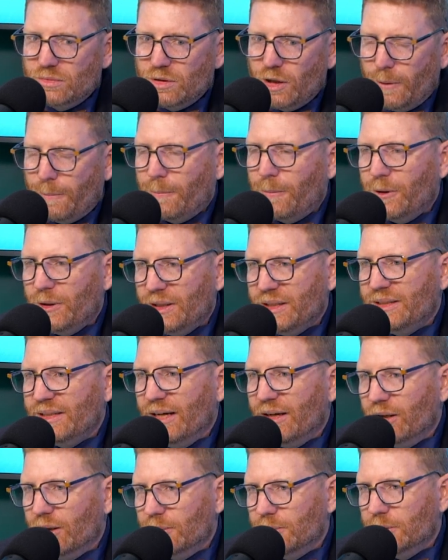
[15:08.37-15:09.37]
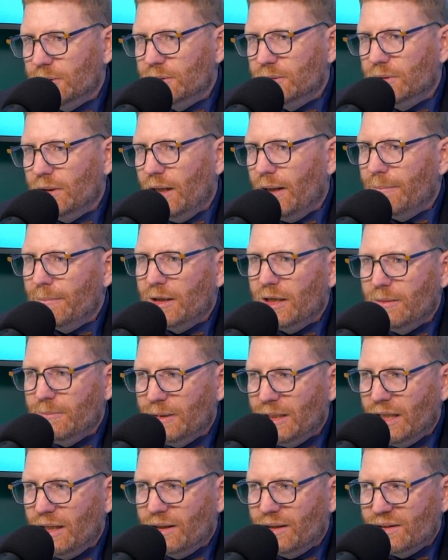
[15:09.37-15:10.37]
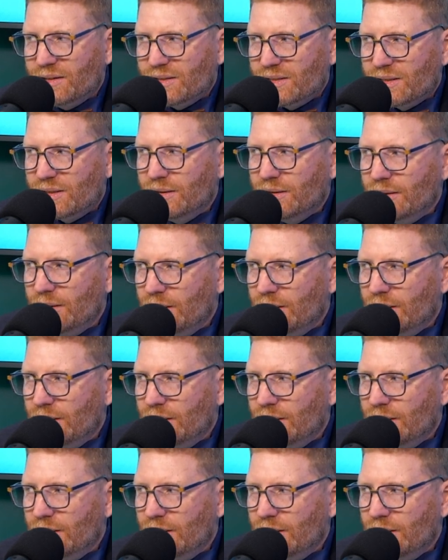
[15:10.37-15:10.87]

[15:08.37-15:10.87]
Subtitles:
are pretty terrible. I'm going to be honest.